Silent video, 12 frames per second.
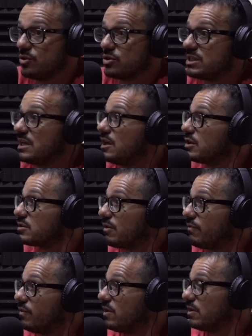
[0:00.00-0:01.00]
lots you see of lots
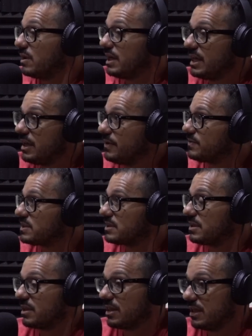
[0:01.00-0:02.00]
organic. of uh, leaves
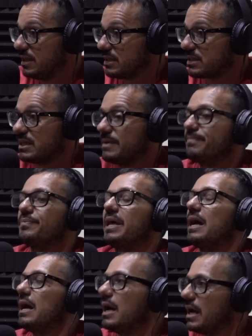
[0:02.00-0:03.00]
and yeah, things. The palm
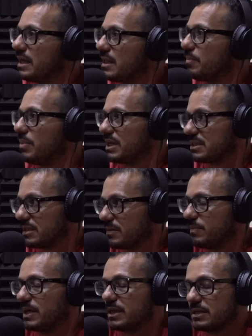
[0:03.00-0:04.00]
fronds, and the
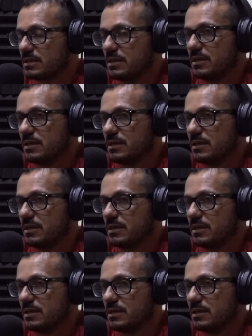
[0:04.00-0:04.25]
plastic bags,